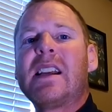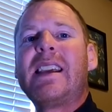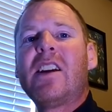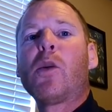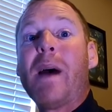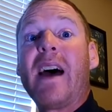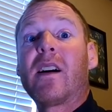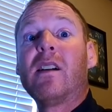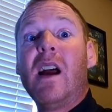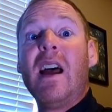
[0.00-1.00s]
the gear
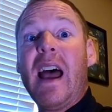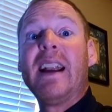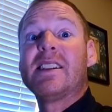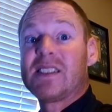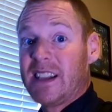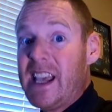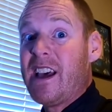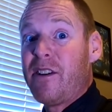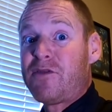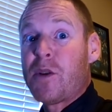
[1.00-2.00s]
better and has
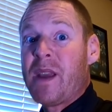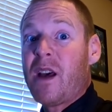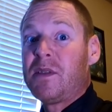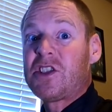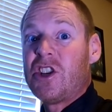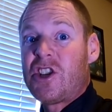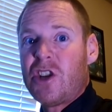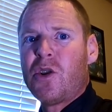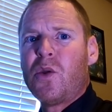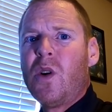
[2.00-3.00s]
lived to be able to
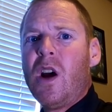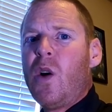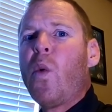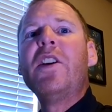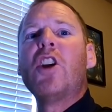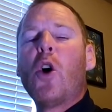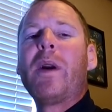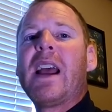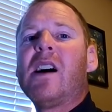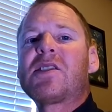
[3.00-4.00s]
do what
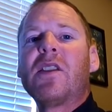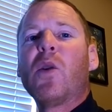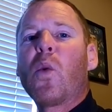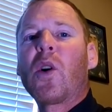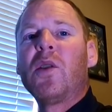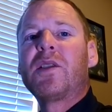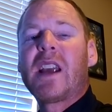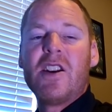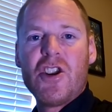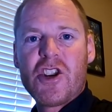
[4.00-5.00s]
nobody else in the world
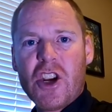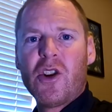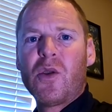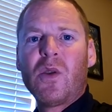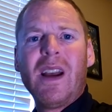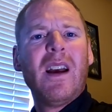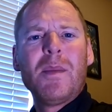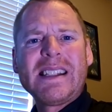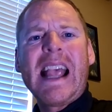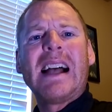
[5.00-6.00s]
can do?
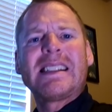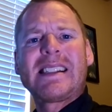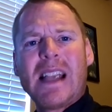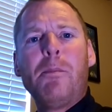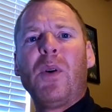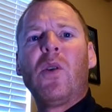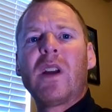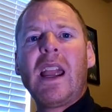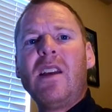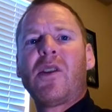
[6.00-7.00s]
It's that simple.
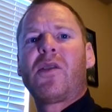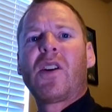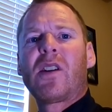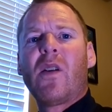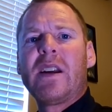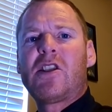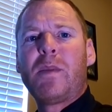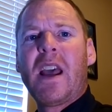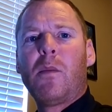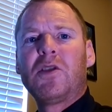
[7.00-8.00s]
Either they're going
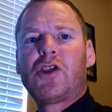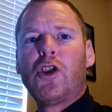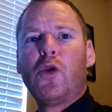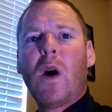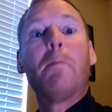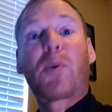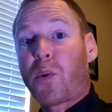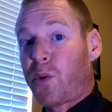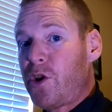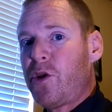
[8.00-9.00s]
to be able to
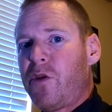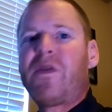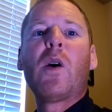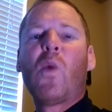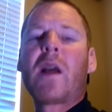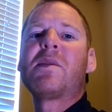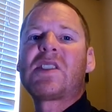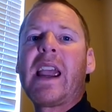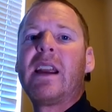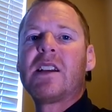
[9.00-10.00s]
prove that what I'm
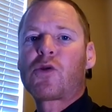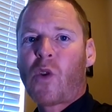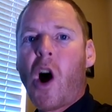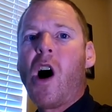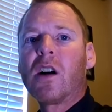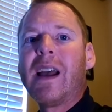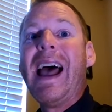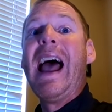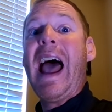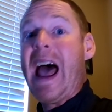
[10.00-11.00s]
saying is wrong
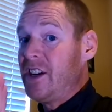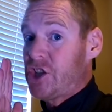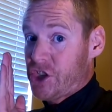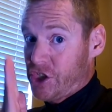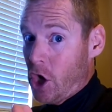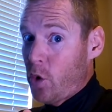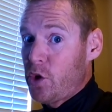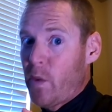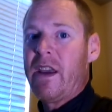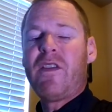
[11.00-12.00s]
and show
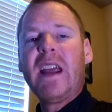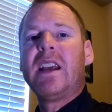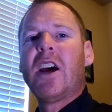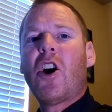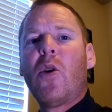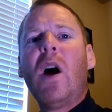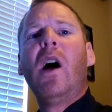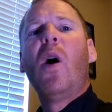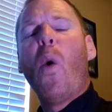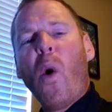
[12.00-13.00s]
you a video,
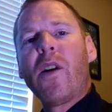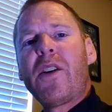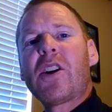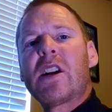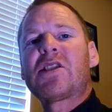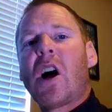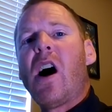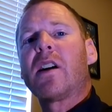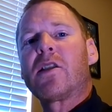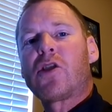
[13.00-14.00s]
or they're going to
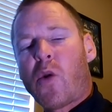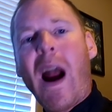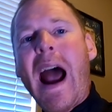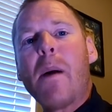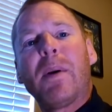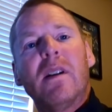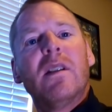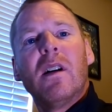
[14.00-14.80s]
talk crap